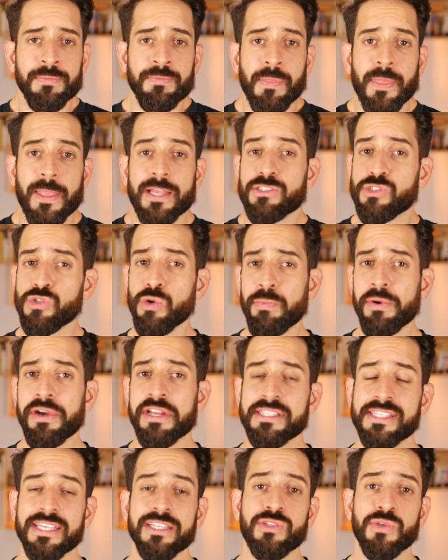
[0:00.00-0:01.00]
It's super
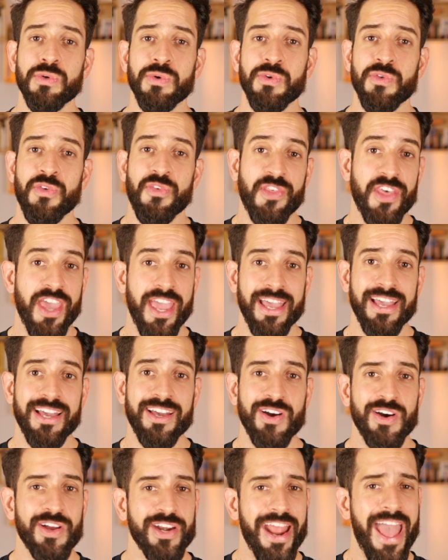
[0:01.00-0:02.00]
easy to
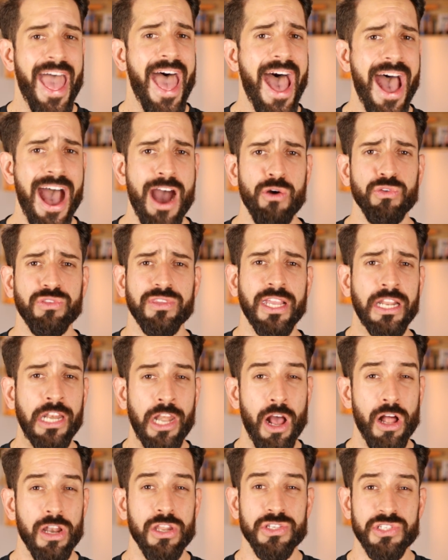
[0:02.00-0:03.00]
think on how
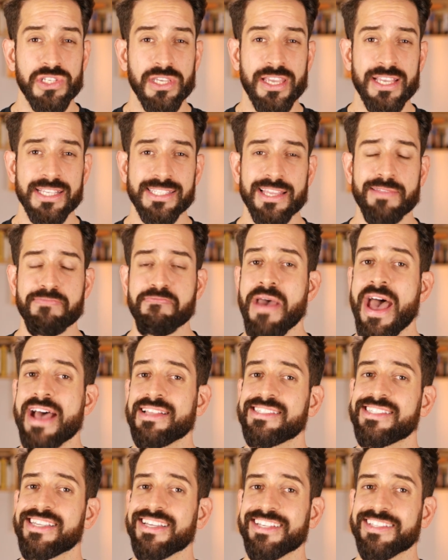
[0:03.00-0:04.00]
technology is
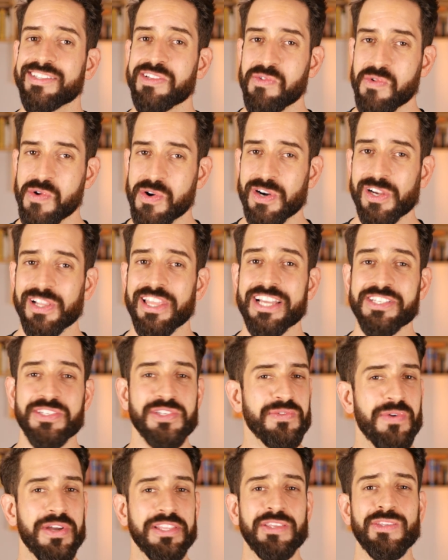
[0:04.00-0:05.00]
advancing in the world. I
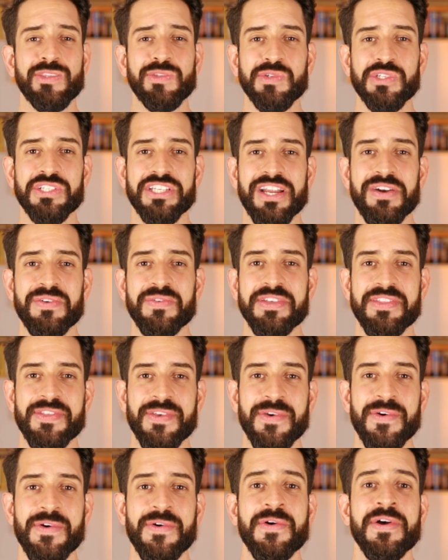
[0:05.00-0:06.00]
just wanted to share with
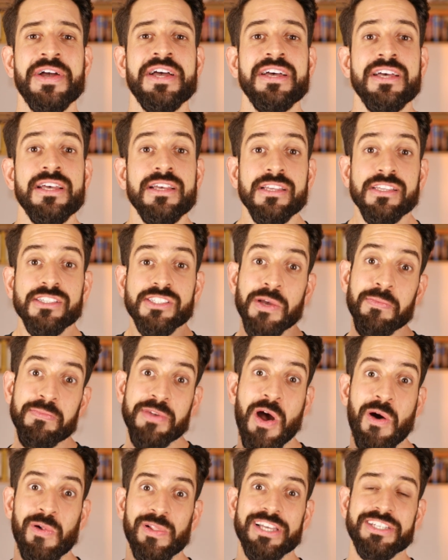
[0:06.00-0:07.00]
you some
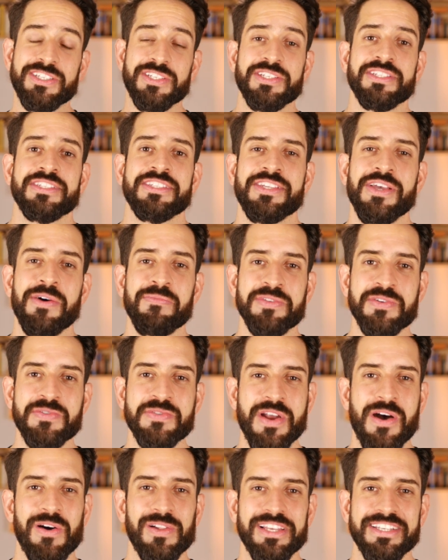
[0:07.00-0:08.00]
knowledge, some new
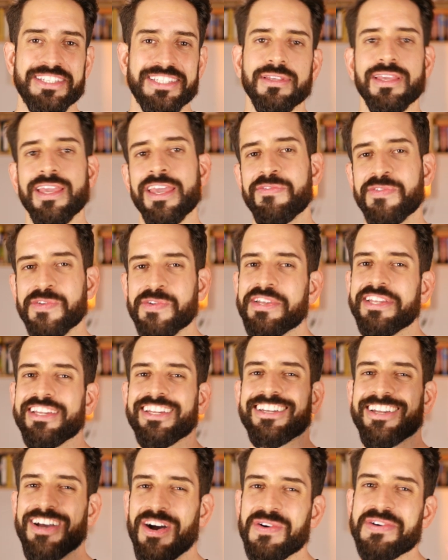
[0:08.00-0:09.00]
knowledge. If you
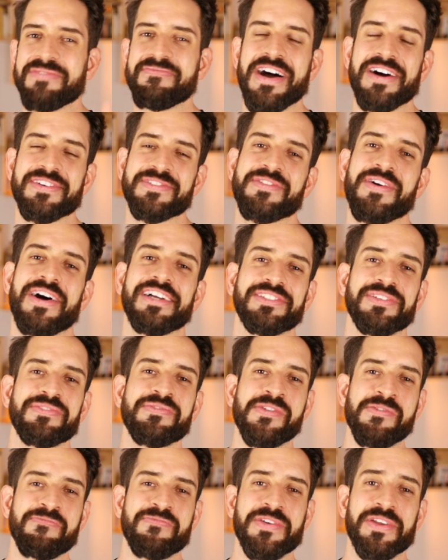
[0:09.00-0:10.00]
didn't know about
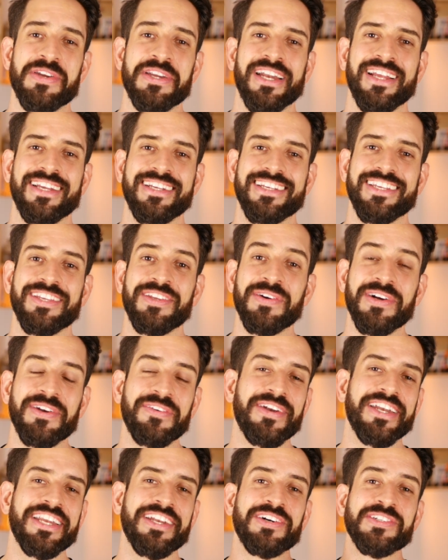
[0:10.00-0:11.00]
quantum computing, you
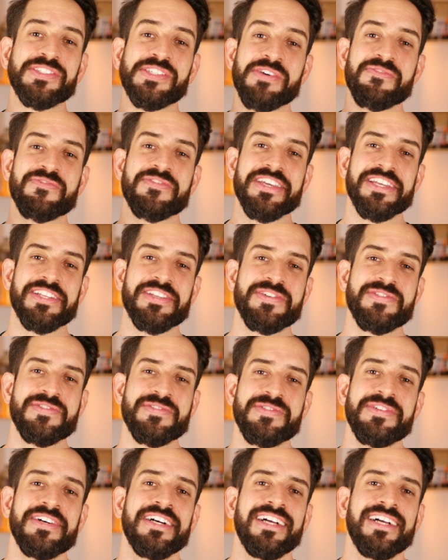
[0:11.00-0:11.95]
already know something new.